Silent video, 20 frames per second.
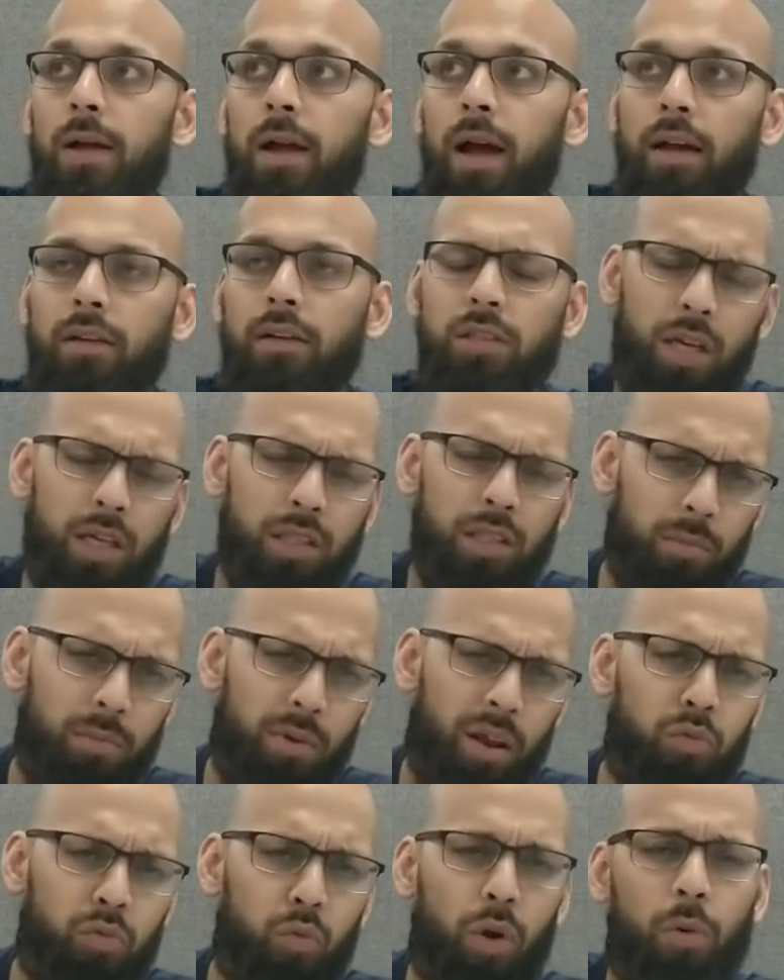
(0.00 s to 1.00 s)
And check out some
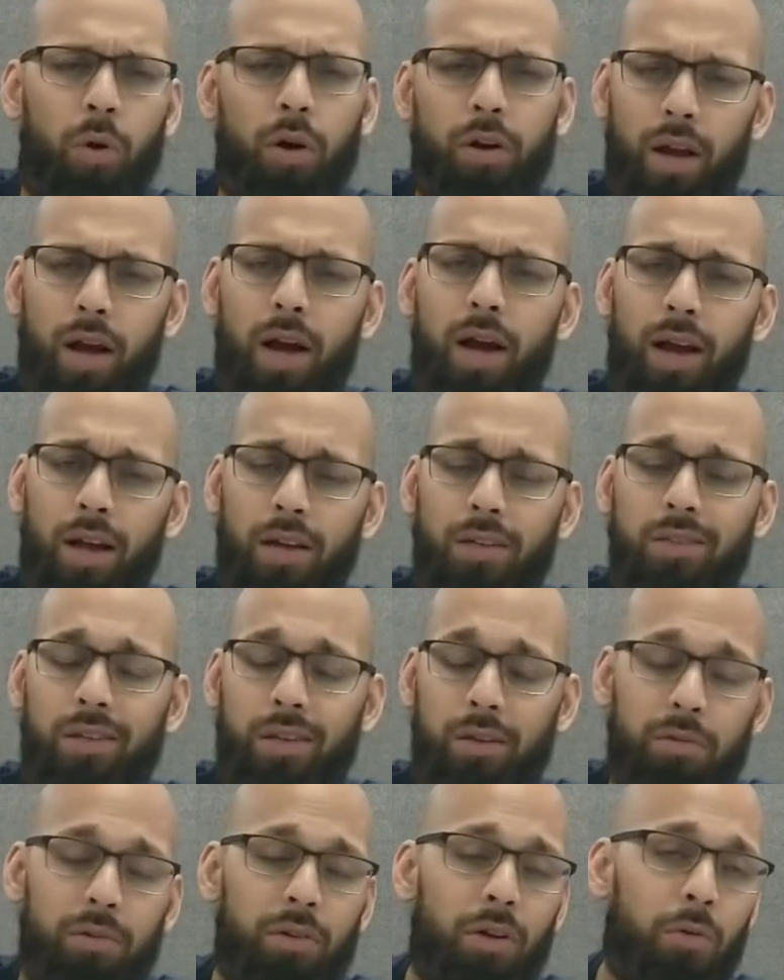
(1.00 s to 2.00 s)
left way while you're at,
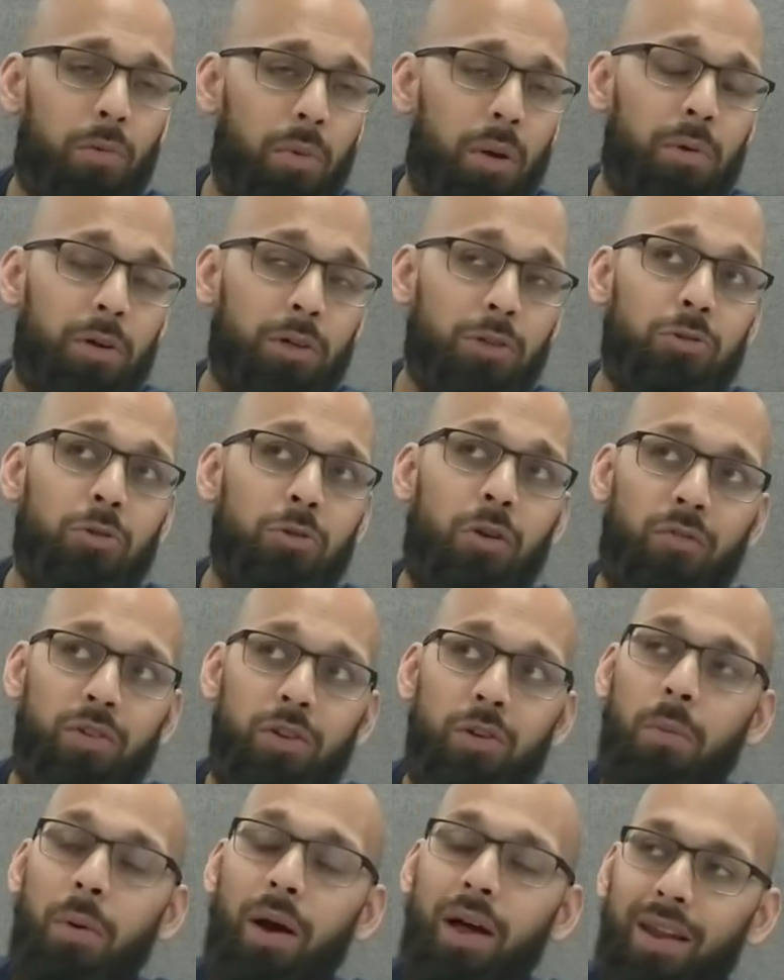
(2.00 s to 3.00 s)
actually. You know, maybe I should do a video
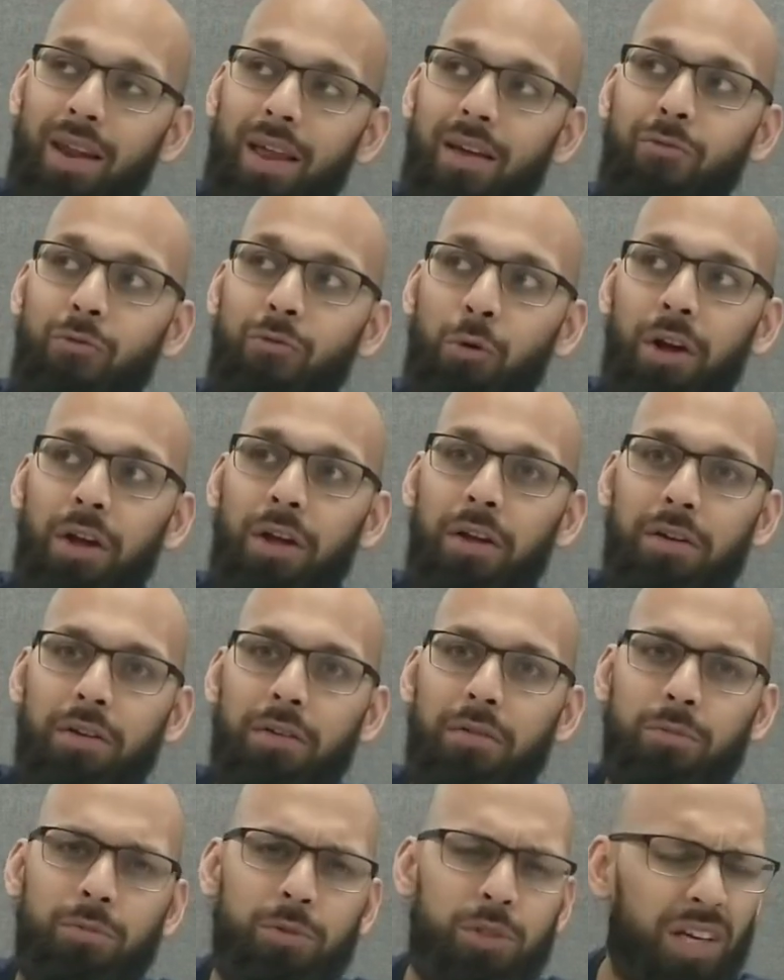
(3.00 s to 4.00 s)
about left way.
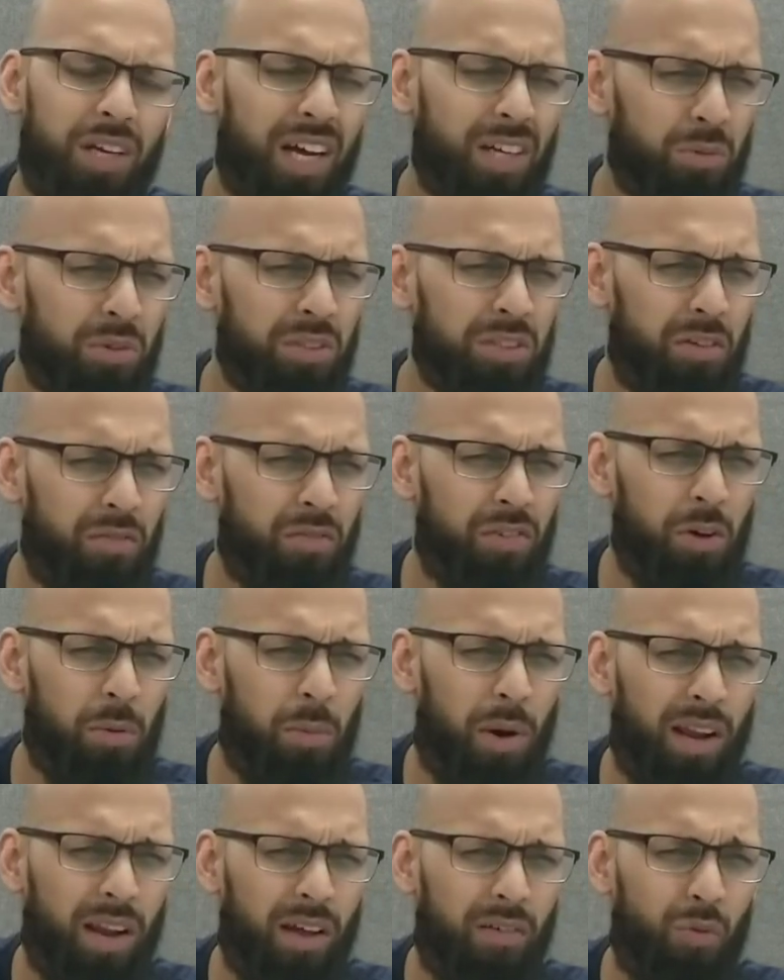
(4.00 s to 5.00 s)
Would you guys want to see a video
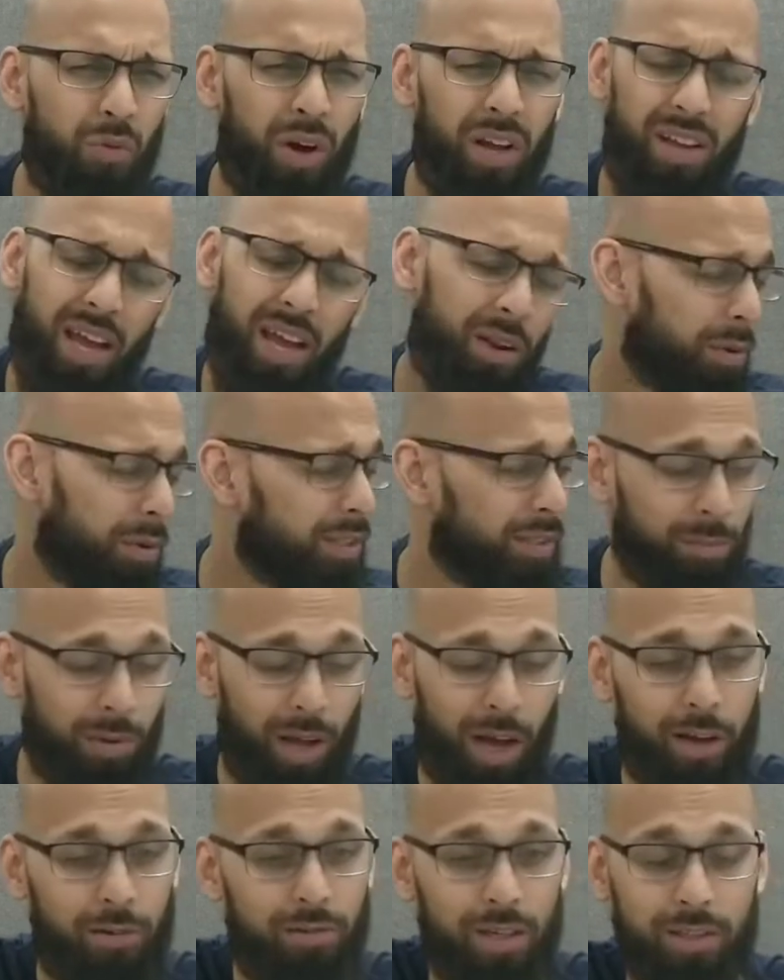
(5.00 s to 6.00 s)
about left way? Anyways, I'm
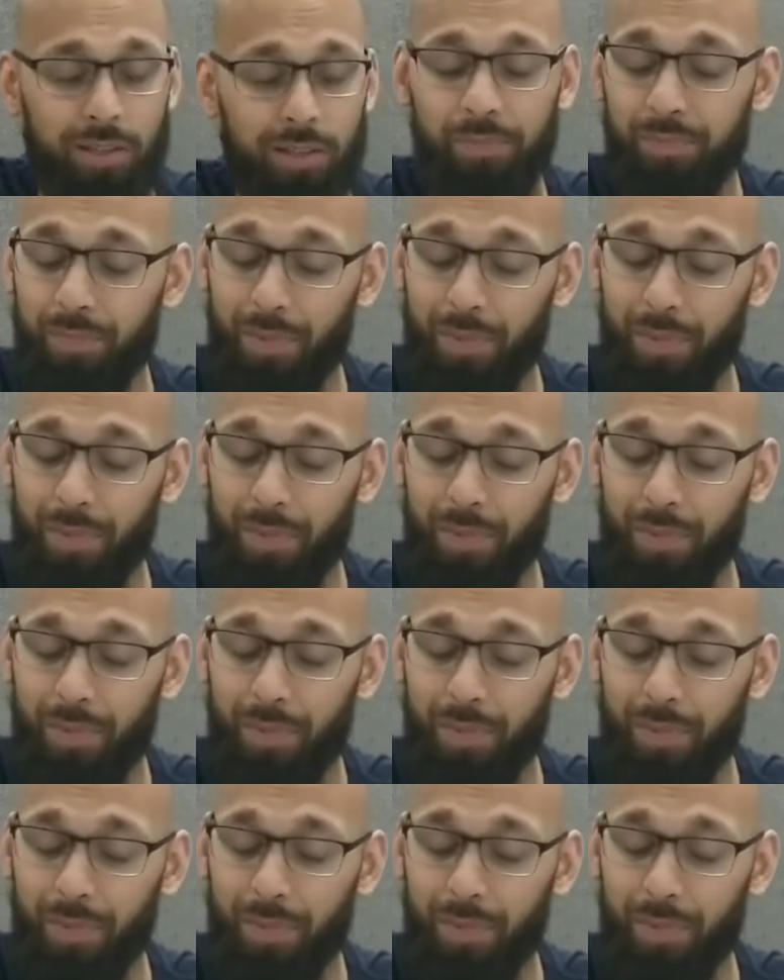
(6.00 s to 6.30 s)
digressing.